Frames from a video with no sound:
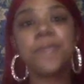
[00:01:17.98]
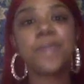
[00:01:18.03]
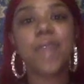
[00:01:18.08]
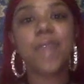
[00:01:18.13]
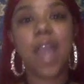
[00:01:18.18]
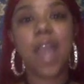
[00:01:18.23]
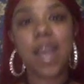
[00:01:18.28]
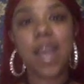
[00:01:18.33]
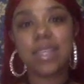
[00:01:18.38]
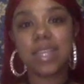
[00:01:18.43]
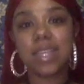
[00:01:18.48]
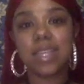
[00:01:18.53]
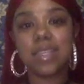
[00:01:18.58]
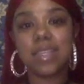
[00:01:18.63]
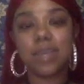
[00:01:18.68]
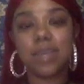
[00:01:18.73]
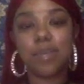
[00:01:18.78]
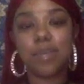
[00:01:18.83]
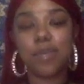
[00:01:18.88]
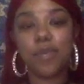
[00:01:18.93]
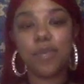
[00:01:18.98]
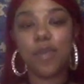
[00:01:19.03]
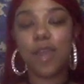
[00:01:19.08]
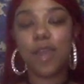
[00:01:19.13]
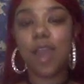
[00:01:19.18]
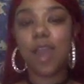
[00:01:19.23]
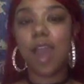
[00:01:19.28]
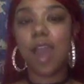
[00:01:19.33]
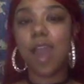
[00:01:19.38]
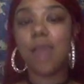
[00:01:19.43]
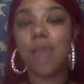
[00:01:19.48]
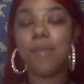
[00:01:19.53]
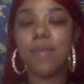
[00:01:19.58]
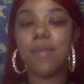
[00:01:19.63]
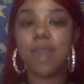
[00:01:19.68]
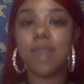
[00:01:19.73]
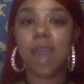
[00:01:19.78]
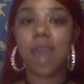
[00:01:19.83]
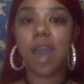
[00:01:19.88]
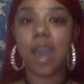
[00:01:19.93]
As I said before, I'm
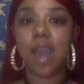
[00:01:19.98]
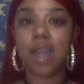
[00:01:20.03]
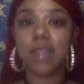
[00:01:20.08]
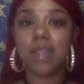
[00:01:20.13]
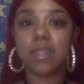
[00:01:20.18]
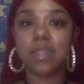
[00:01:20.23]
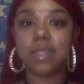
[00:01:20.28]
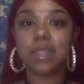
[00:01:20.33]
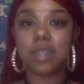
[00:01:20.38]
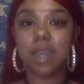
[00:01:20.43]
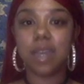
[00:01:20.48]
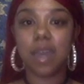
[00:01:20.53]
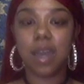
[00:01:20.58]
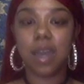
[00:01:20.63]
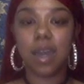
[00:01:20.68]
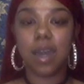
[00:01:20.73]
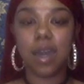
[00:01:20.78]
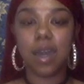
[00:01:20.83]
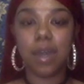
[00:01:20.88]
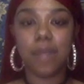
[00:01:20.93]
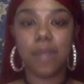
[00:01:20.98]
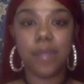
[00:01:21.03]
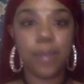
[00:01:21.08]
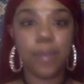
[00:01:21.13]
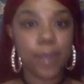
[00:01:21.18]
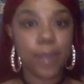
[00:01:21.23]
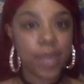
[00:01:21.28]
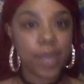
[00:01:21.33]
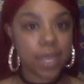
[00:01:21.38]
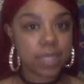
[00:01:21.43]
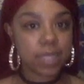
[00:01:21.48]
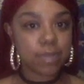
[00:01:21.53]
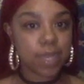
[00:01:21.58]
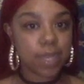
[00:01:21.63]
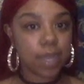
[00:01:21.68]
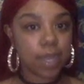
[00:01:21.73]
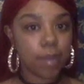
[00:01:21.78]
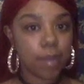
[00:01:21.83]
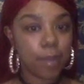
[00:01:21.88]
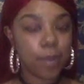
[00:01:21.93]
not uh, the biggest
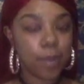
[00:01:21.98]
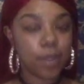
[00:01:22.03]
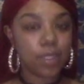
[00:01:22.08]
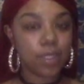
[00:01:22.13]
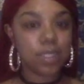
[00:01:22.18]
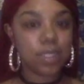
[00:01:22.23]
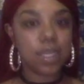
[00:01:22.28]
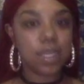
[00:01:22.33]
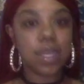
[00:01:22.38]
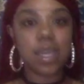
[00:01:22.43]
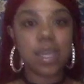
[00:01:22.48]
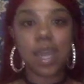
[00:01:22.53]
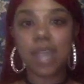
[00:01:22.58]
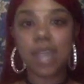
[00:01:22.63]
makeup person.